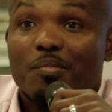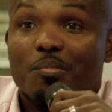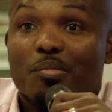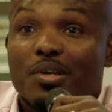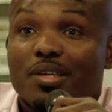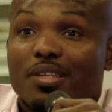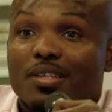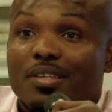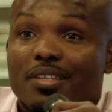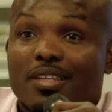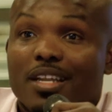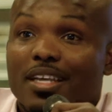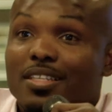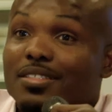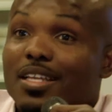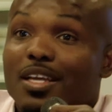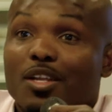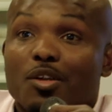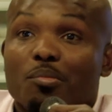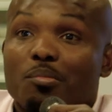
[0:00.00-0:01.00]
But
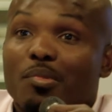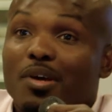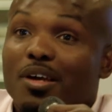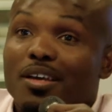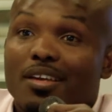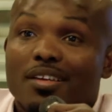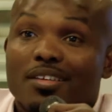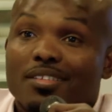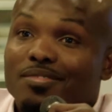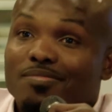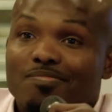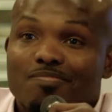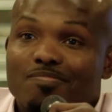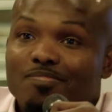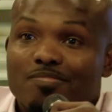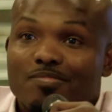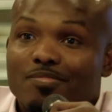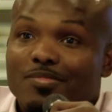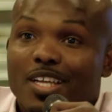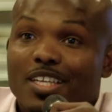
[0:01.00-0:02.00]
that's not on my
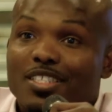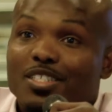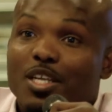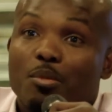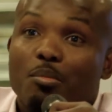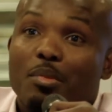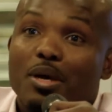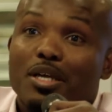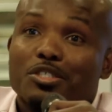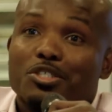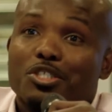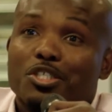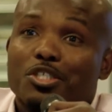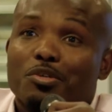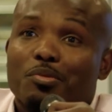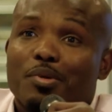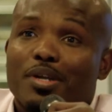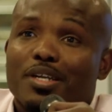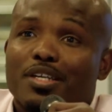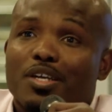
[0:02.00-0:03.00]
that's not on my
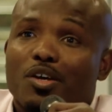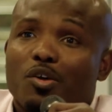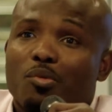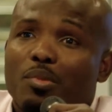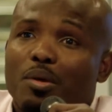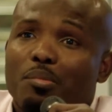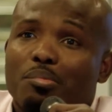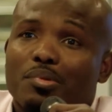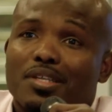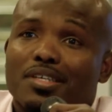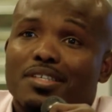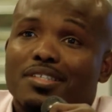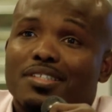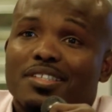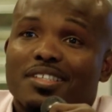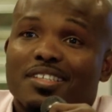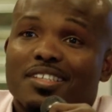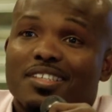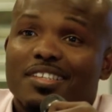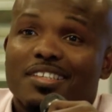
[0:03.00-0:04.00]
agenda right now on my plate.
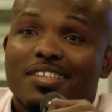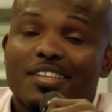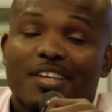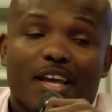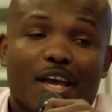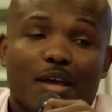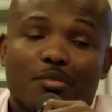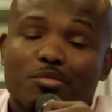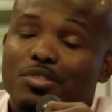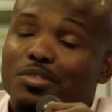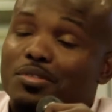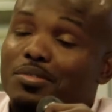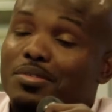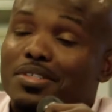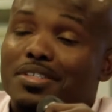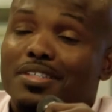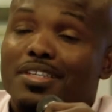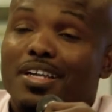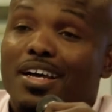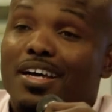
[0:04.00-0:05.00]

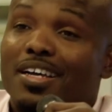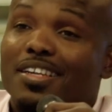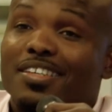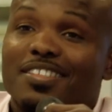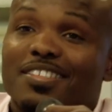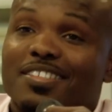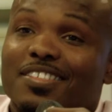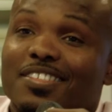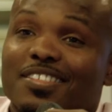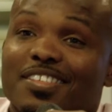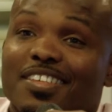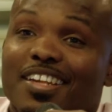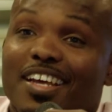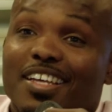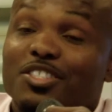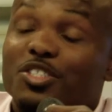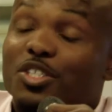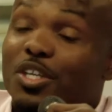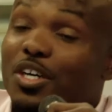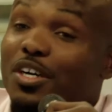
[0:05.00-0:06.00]
Absolutely not.
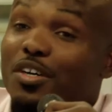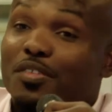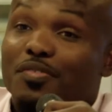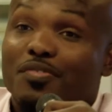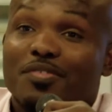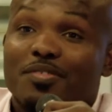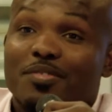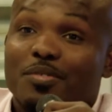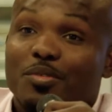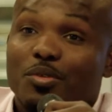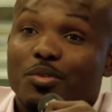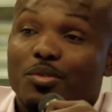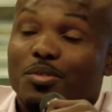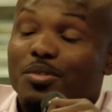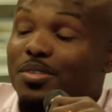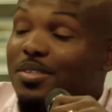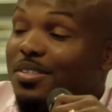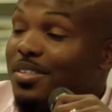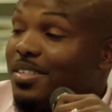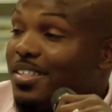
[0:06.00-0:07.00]
That's tough.
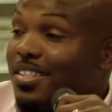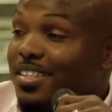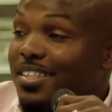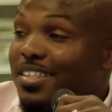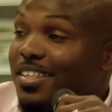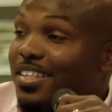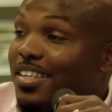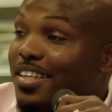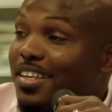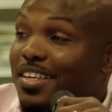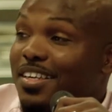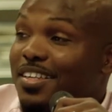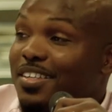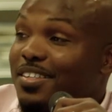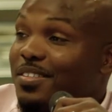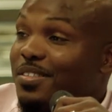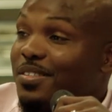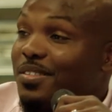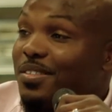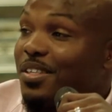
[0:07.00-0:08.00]
Ooh, yeah,
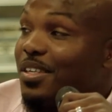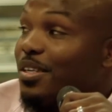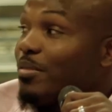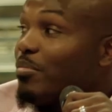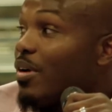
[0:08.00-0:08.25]
yeah.